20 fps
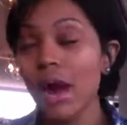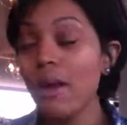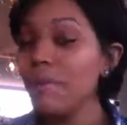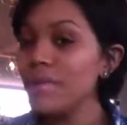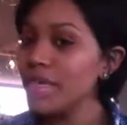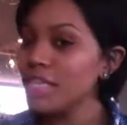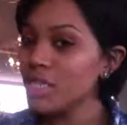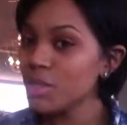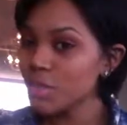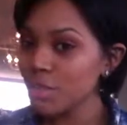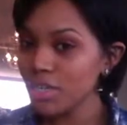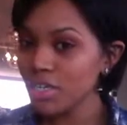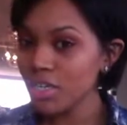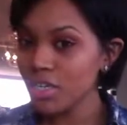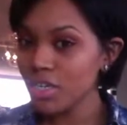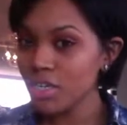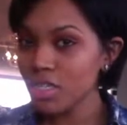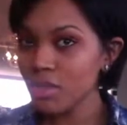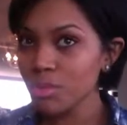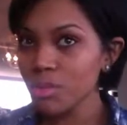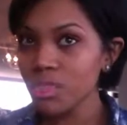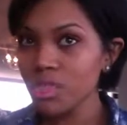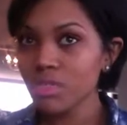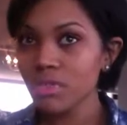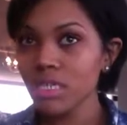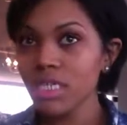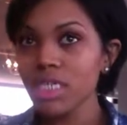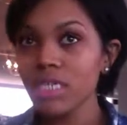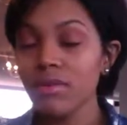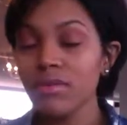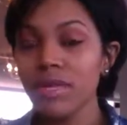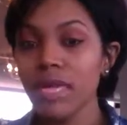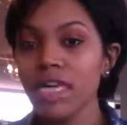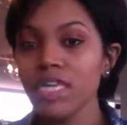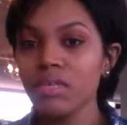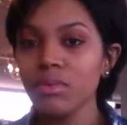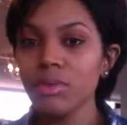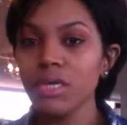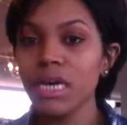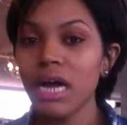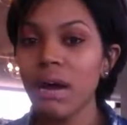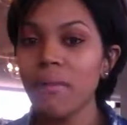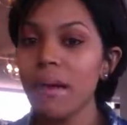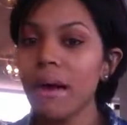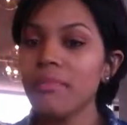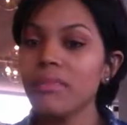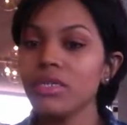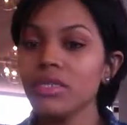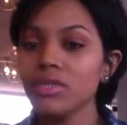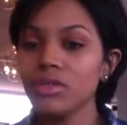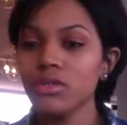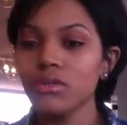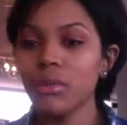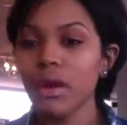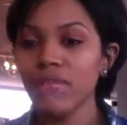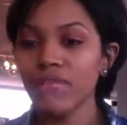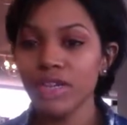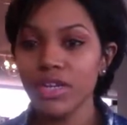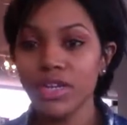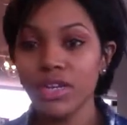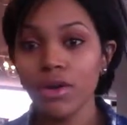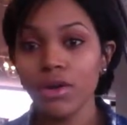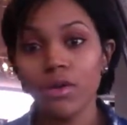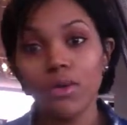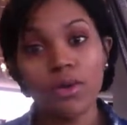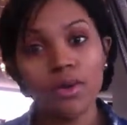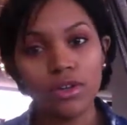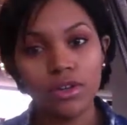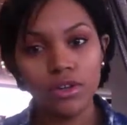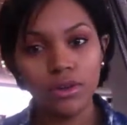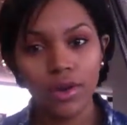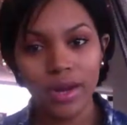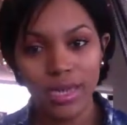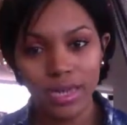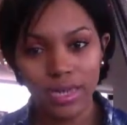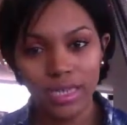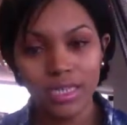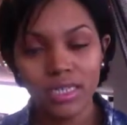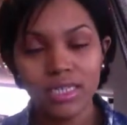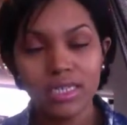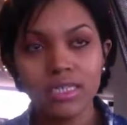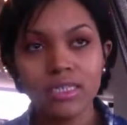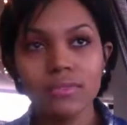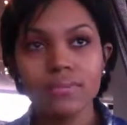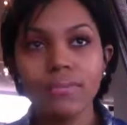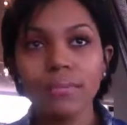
I'll be turning 23, so next week I'll probably do my video on greatness.